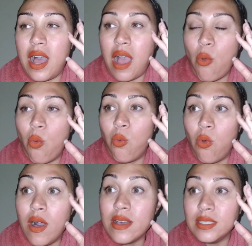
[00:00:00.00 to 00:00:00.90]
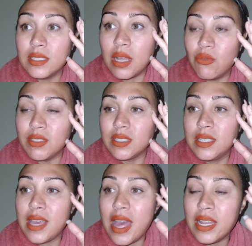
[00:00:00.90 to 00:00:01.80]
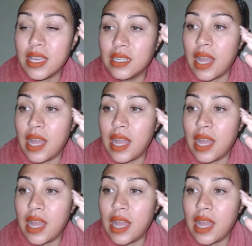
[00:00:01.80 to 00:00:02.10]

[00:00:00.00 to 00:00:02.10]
I was getting.